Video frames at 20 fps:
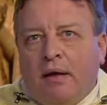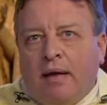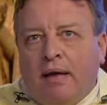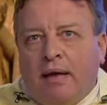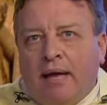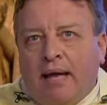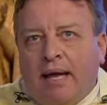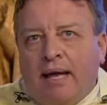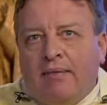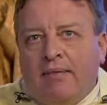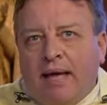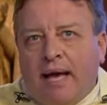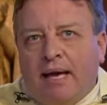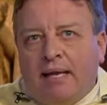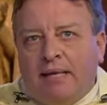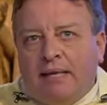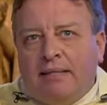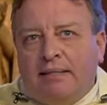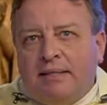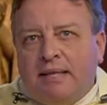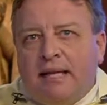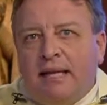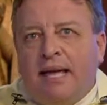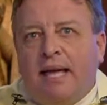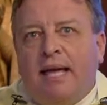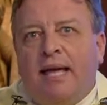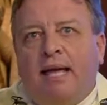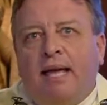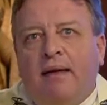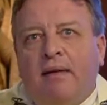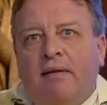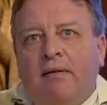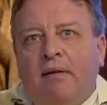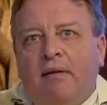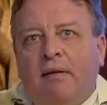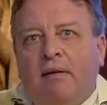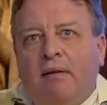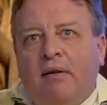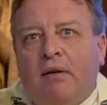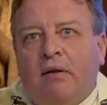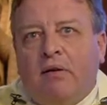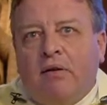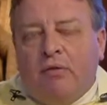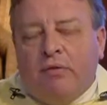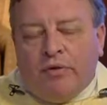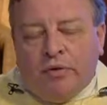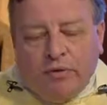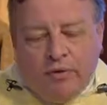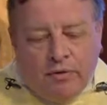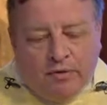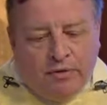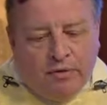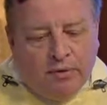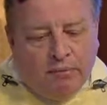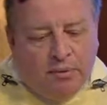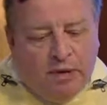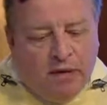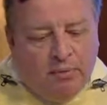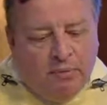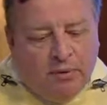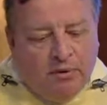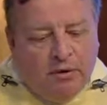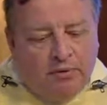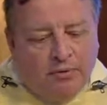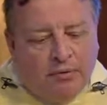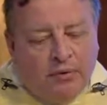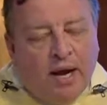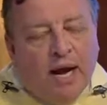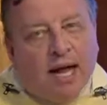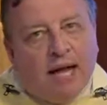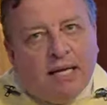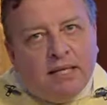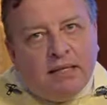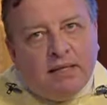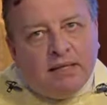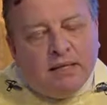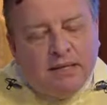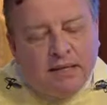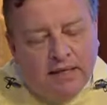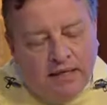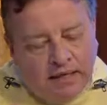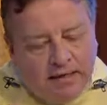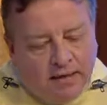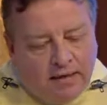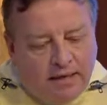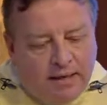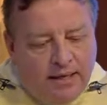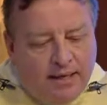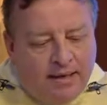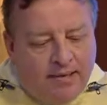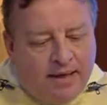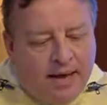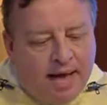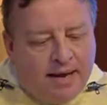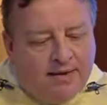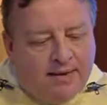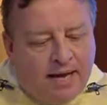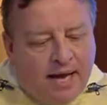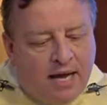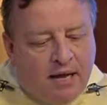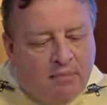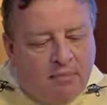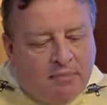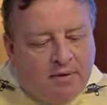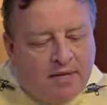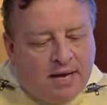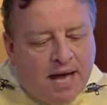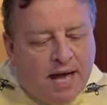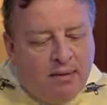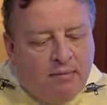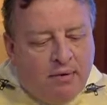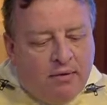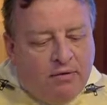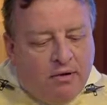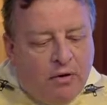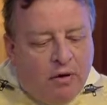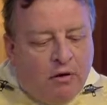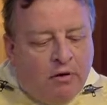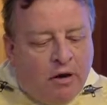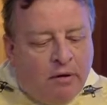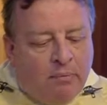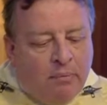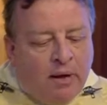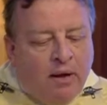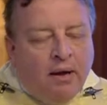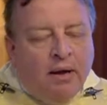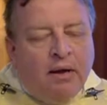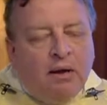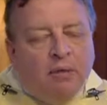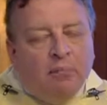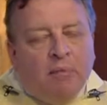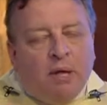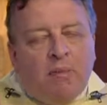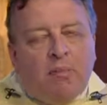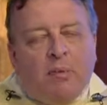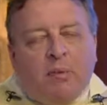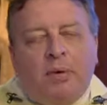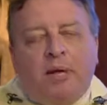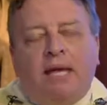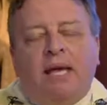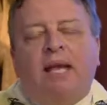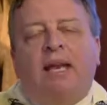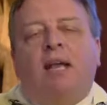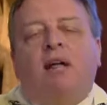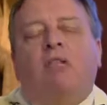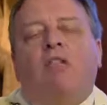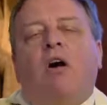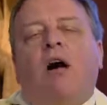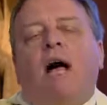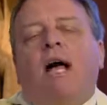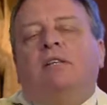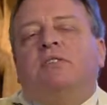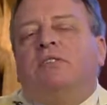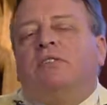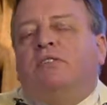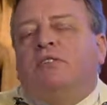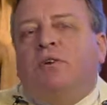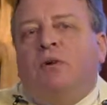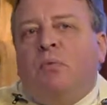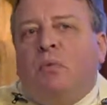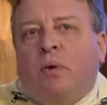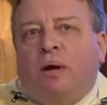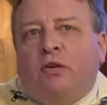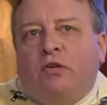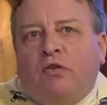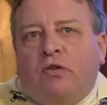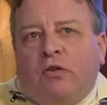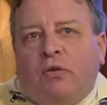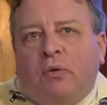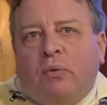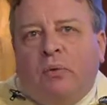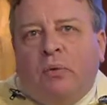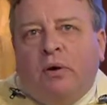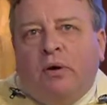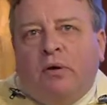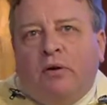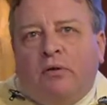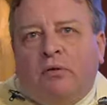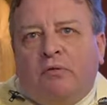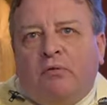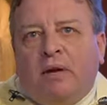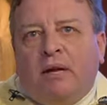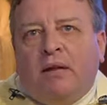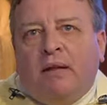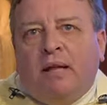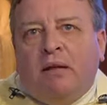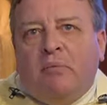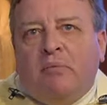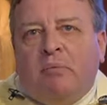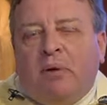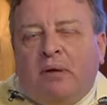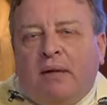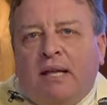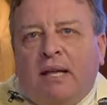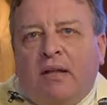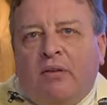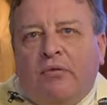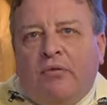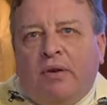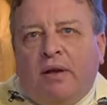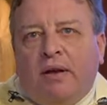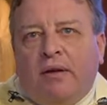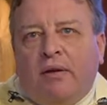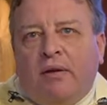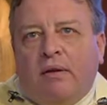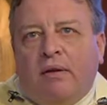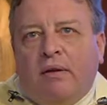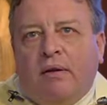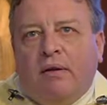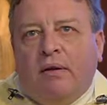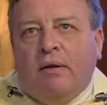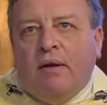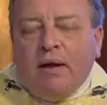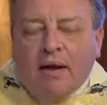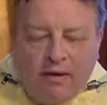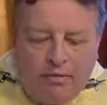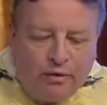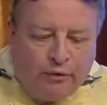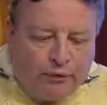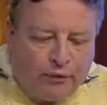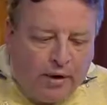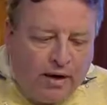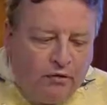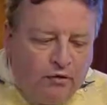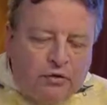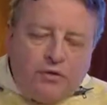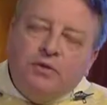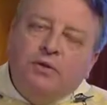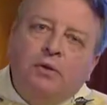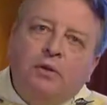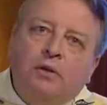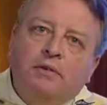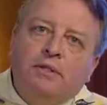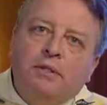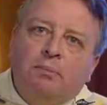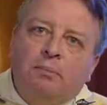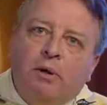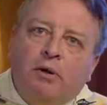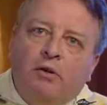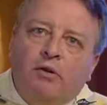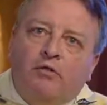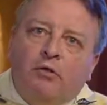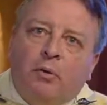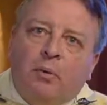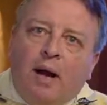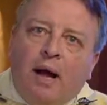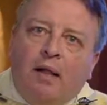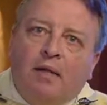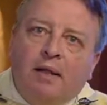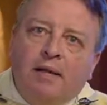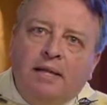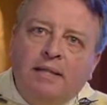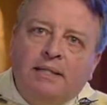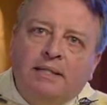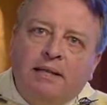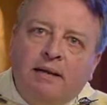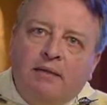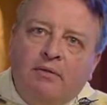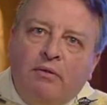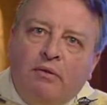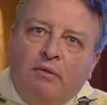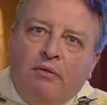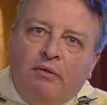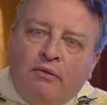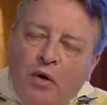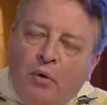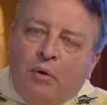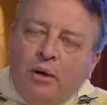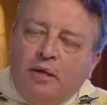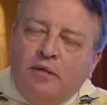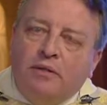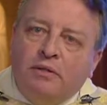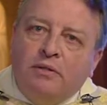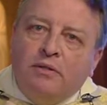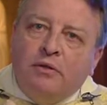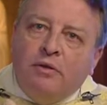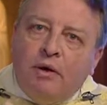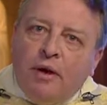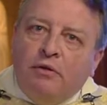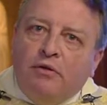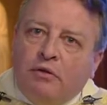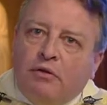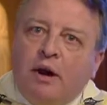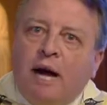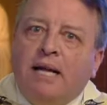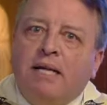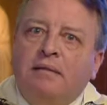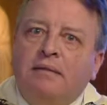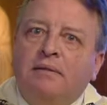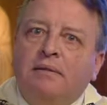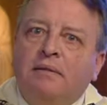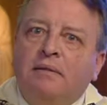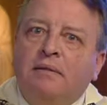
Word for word: And that is a key for the people of France and Italy and that time, time in Europe people were getting lost on what to really believe in. And the French School of Spirituality said, focus on Christ.